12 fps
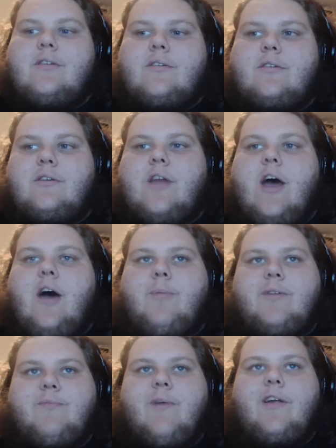now
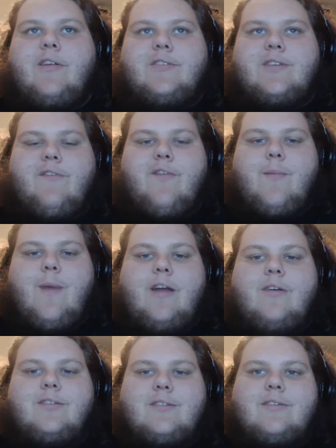prepare yourself for my
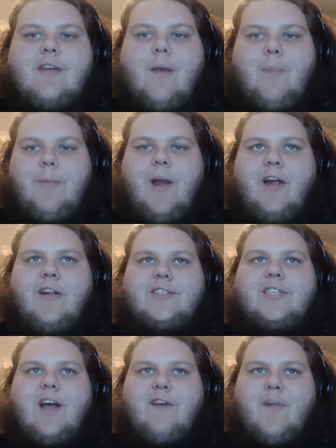
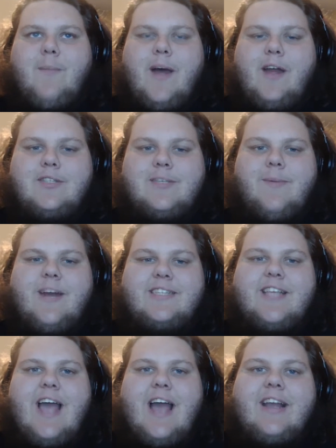ultimate
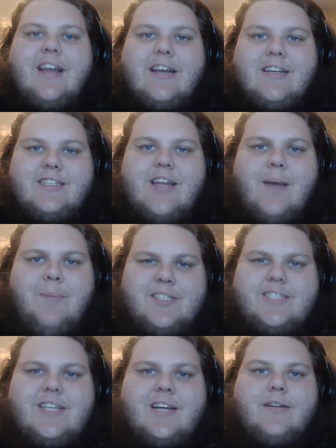attack, double
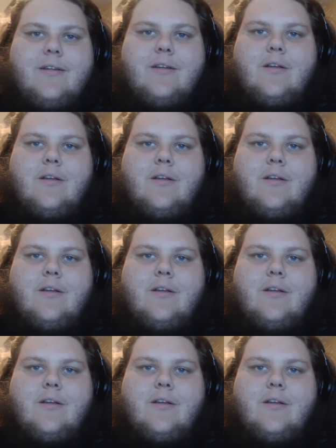sun!